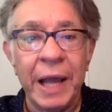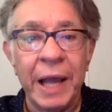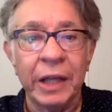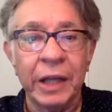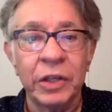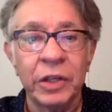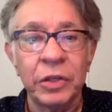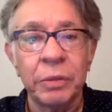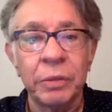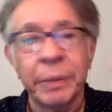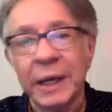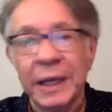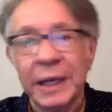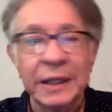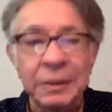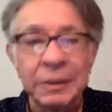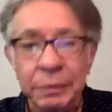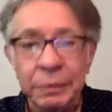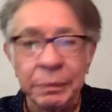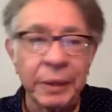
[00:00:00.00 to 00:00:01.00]
at you
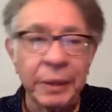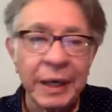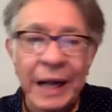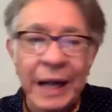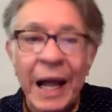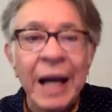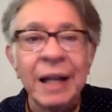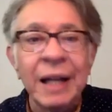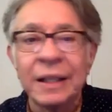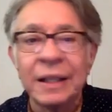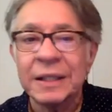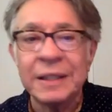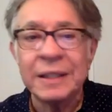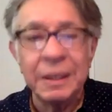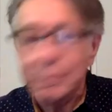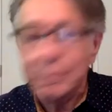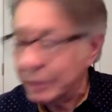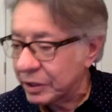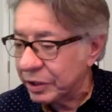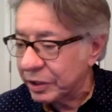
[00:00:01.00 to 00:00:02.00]
because we're kind of the same
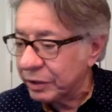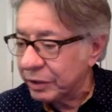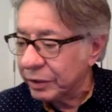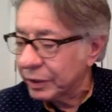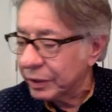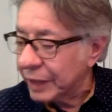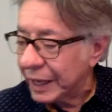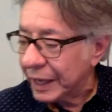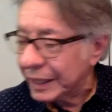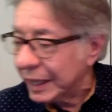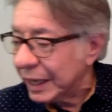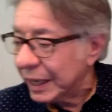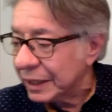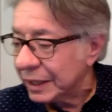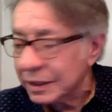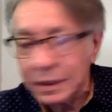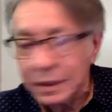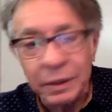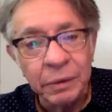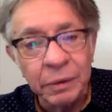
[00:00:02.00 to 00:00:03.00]
material i guess
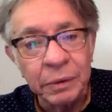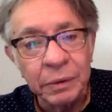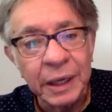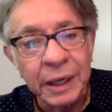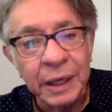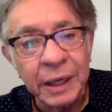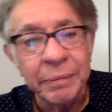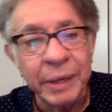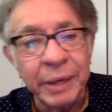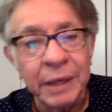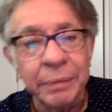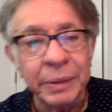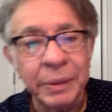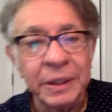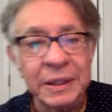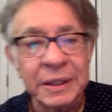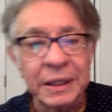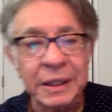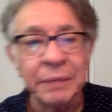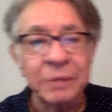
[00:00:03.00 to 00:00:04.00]
you know we're kind of made up of the
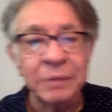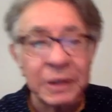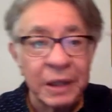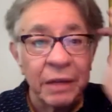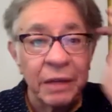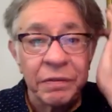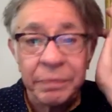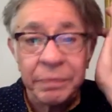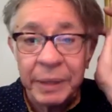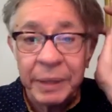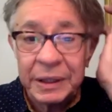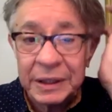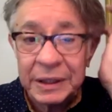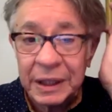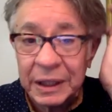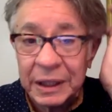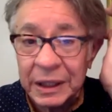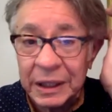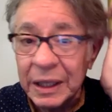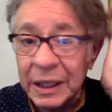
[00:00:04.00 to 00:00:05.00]
same stuff
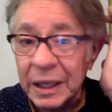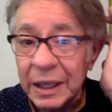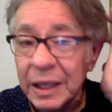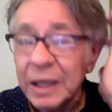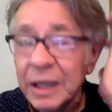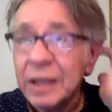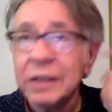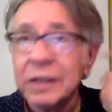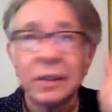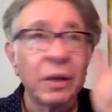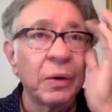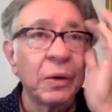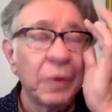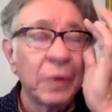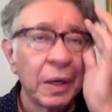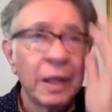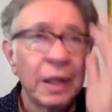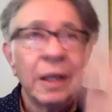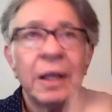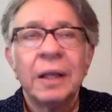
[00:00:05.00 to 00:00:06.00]
basically so
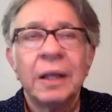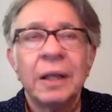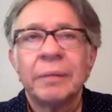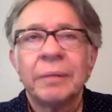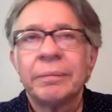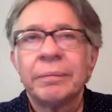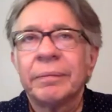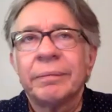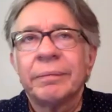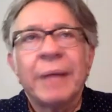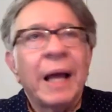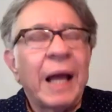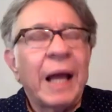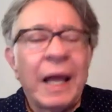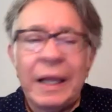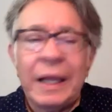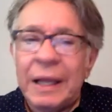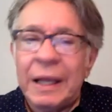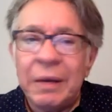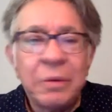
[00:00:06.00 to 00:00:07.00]

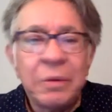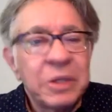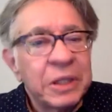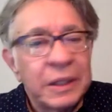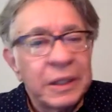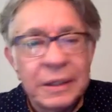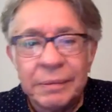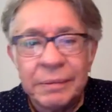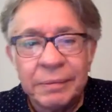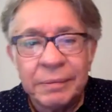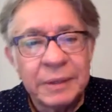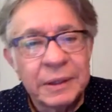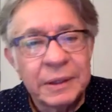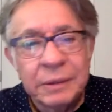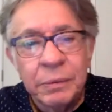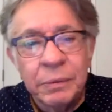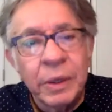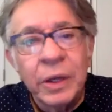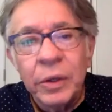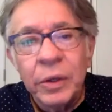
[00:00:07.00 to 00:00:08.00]
it was just
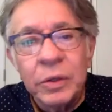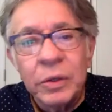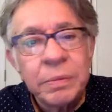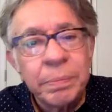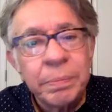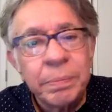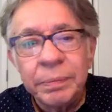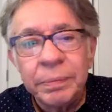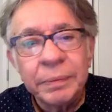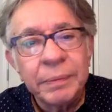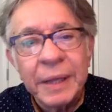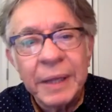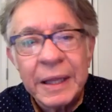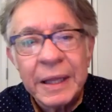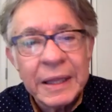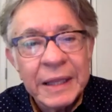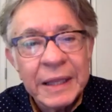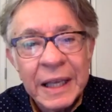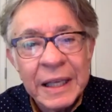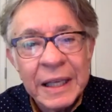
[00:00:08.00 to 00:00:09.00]
one of those
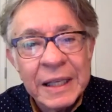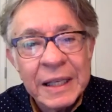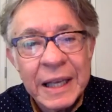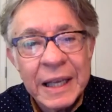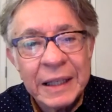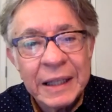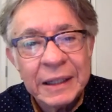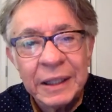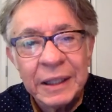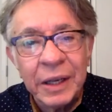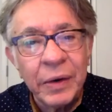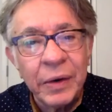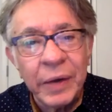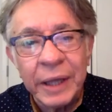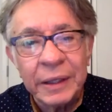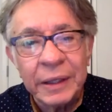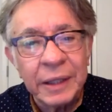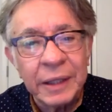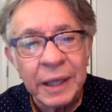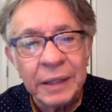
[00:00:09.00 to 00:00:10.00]
things that you know
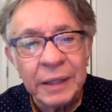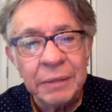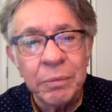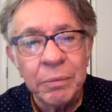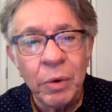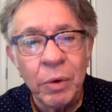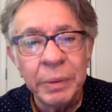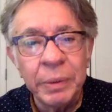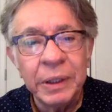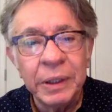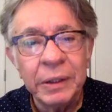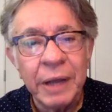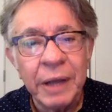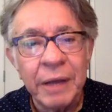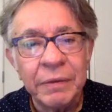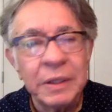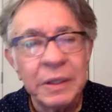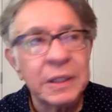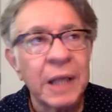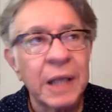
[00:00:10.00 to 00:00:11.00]
at, at the moment you have
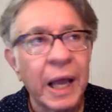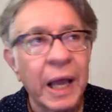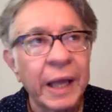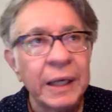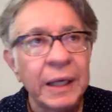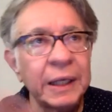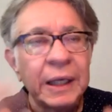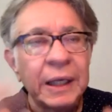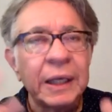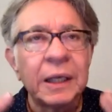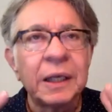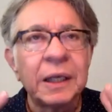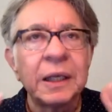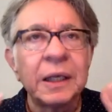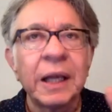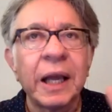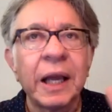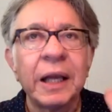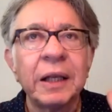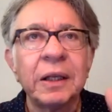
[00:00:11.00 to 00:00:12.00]
this idea
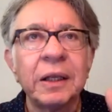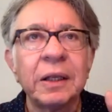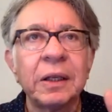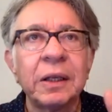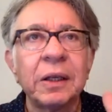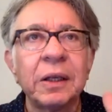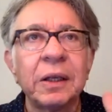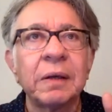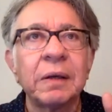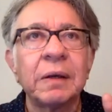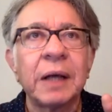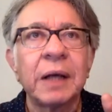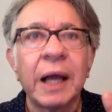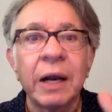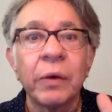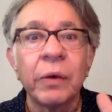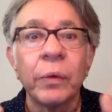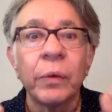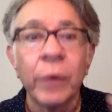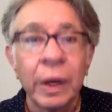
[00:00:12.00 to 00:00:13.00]
and you kind
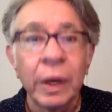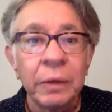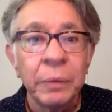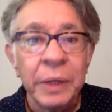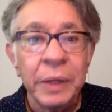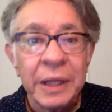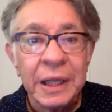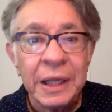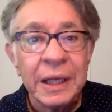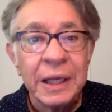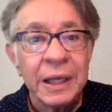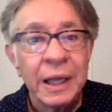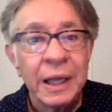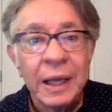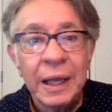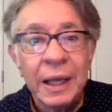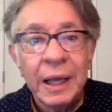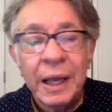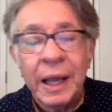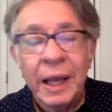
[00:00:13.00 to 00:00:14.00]
of run with it
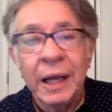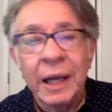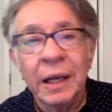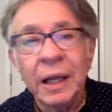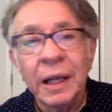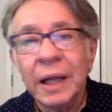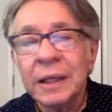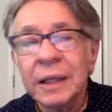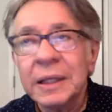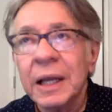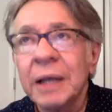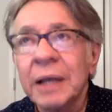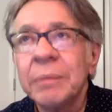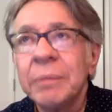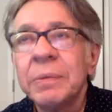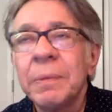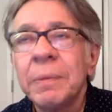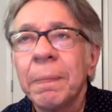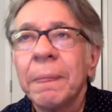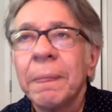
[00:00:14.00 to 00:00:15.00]
and a lot of times
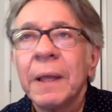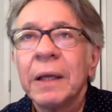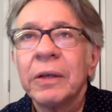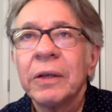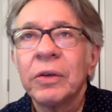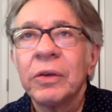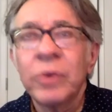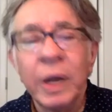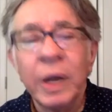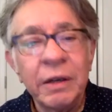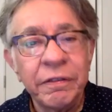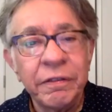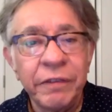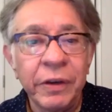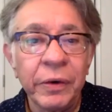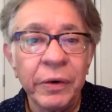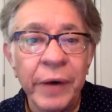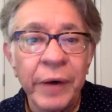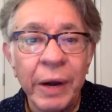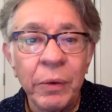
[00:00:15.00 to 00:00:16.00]
you're trying to
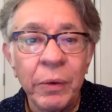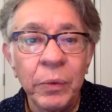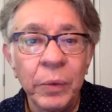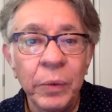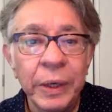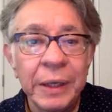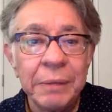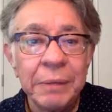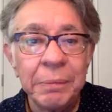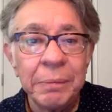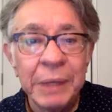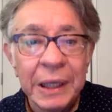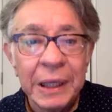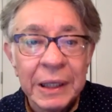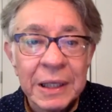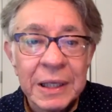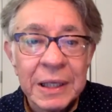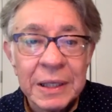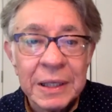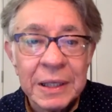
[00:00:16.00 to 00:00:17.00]
figure out what it
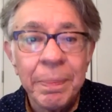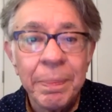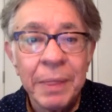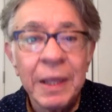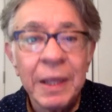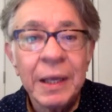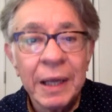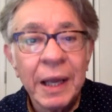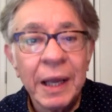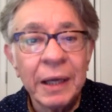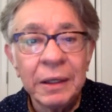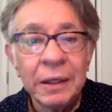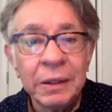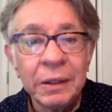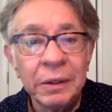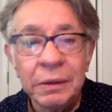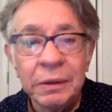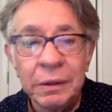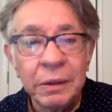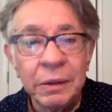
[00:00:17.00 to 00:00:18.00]
means and
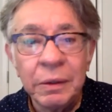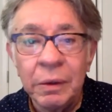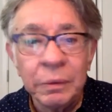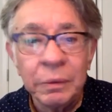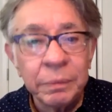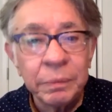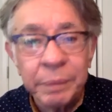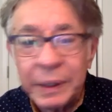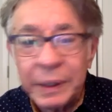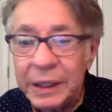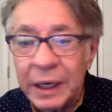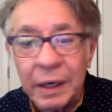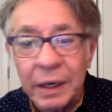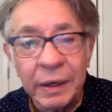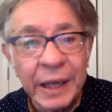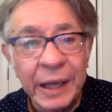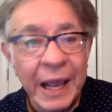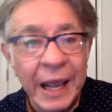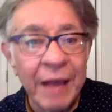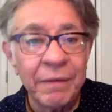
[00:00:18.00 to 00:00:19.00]
you, you don't
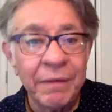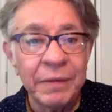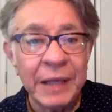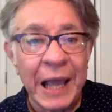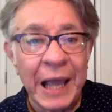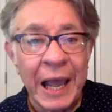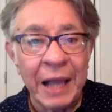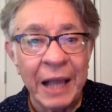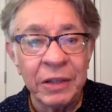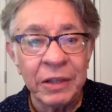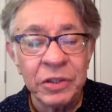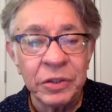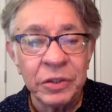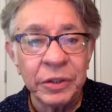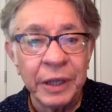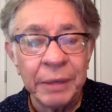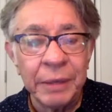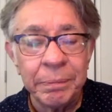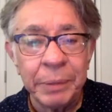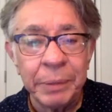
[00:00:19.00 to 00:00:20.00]
particularly have the answer
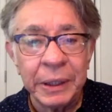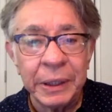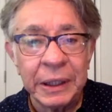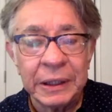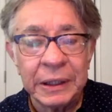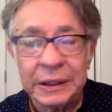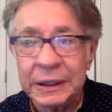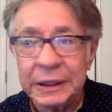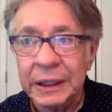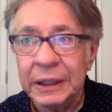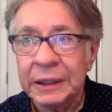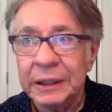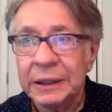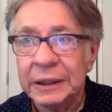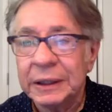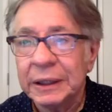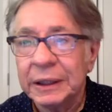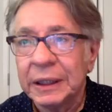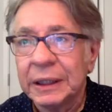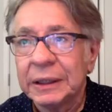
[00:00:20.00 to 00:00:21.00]
yet but it's it's
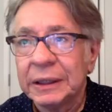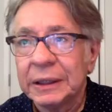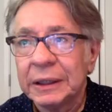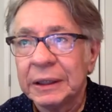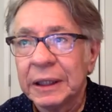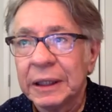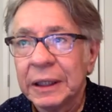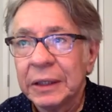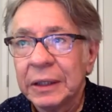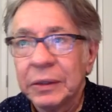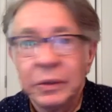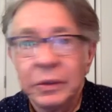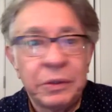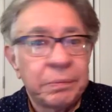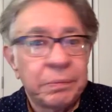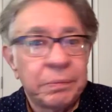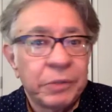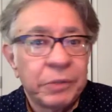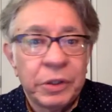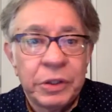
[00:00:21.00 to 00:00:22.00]
it's you,
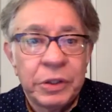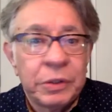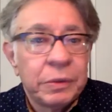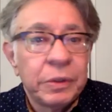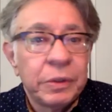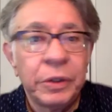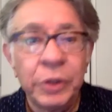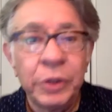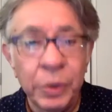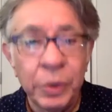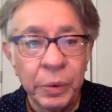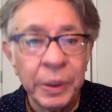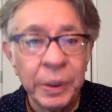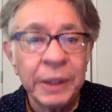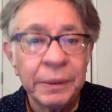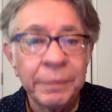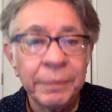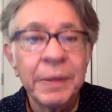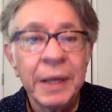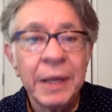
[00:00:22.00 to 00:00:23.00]
you, you do it
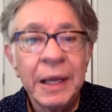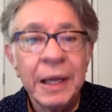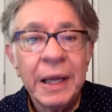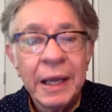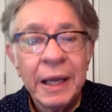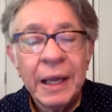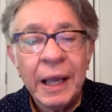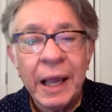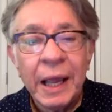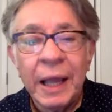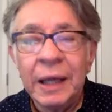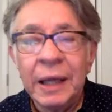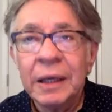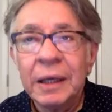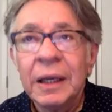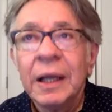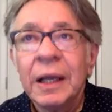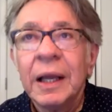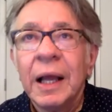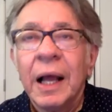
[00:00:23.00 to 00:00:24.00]
and
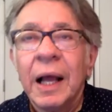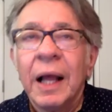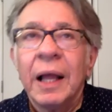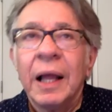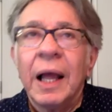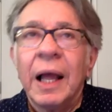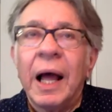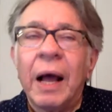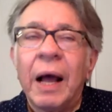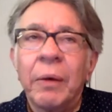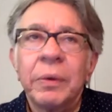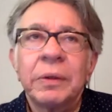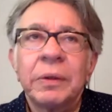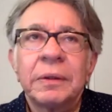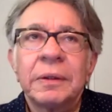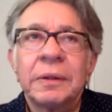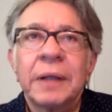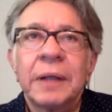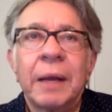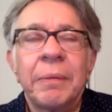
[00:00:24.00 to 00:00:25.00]
i would
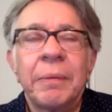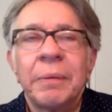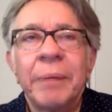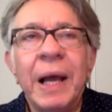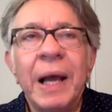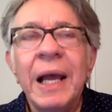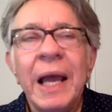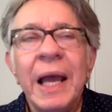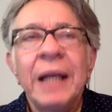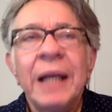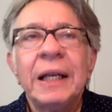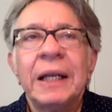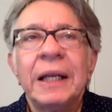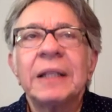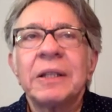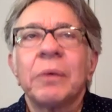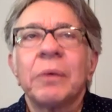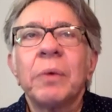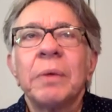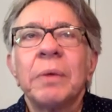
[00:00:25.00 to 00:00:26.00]
i mean my idea is
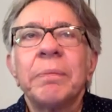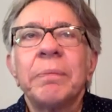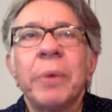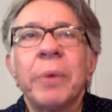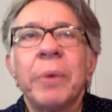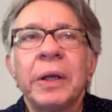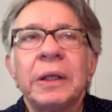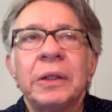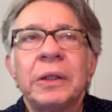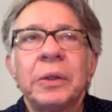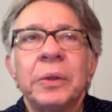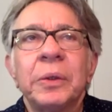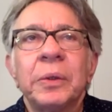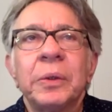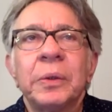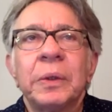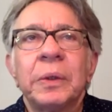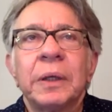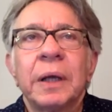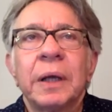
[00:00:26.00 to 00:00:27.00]
at one point to